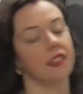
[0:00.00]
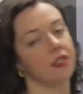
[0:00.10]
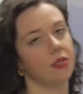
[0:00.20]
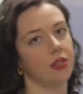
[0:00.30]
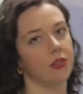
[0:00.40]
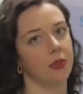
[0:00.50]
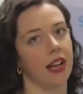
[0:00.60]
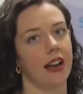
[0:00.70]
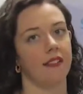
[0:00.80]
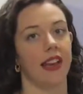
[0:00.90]
The students will
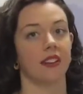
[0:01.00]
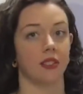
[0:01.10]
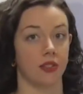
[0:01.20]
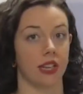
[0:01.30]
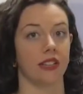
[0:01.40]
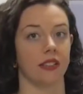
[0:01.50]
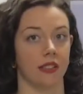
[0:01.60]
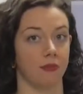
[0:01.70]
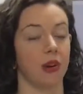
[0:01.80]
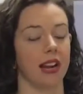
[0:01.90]
have
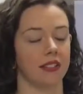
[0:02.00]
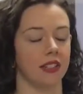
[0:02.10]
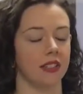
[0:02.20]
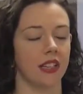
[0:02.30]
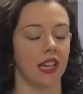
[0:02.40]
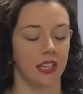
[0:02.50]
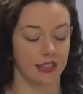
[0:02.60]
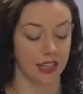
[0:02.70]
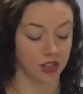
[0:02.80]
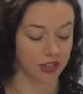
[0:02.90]
exercises and practice
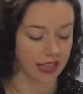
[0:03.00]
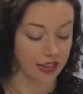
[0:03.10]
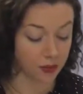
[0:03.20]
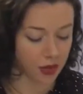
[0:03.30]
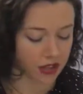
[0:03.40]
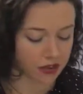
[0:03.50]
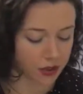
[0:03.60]
sections as well.